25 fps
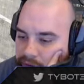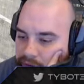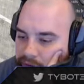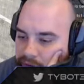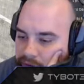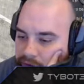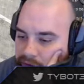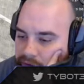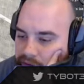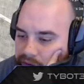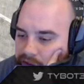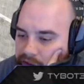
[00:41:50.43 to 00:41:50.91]

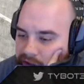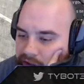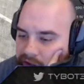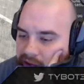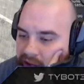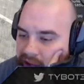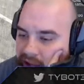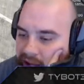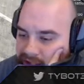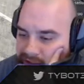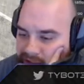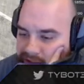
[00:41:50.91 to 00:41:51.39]
There
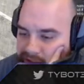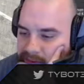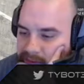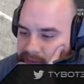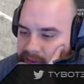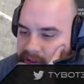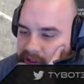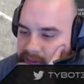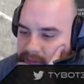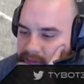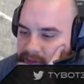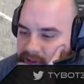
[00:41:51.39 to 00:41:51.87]
has to
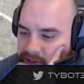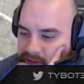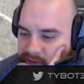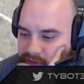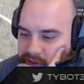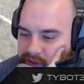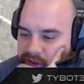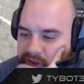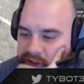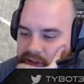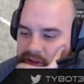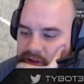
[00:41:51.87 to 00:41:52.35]
be a
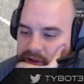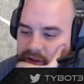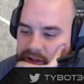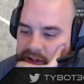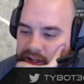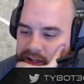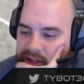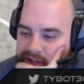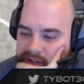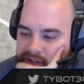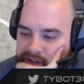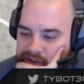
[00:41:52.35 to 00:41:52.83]
mystery goo
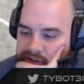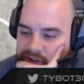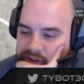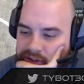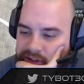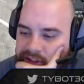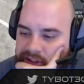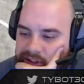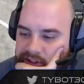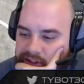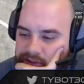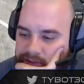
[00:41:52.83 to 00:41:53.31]
canister on
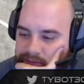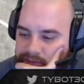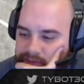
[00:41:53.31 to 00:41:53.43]
this.